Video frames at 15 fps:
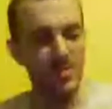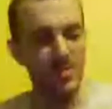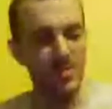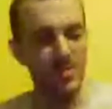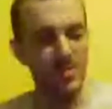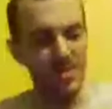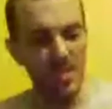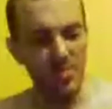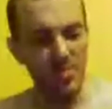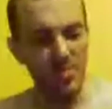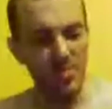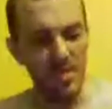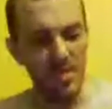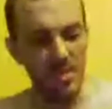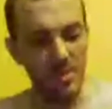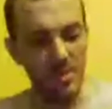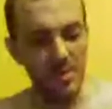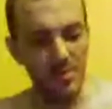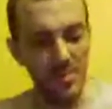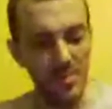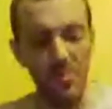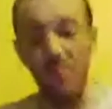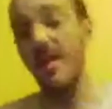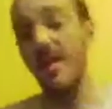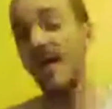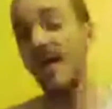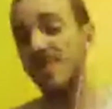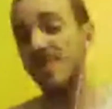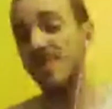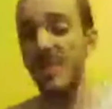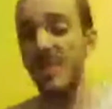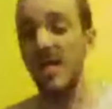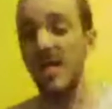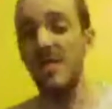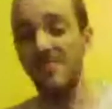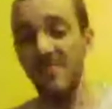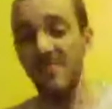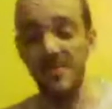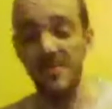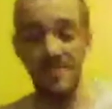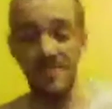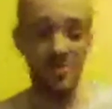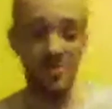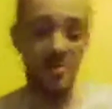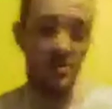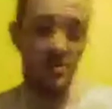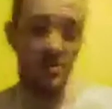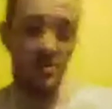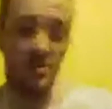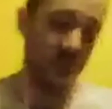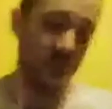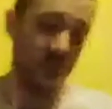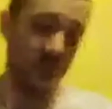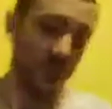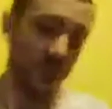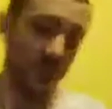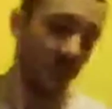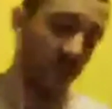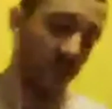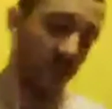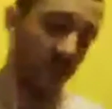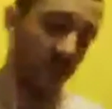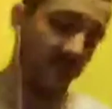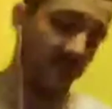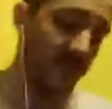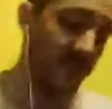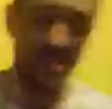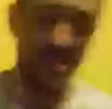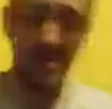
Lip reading: I think he would have learned when the whole gods came down and fucking started screwing fucking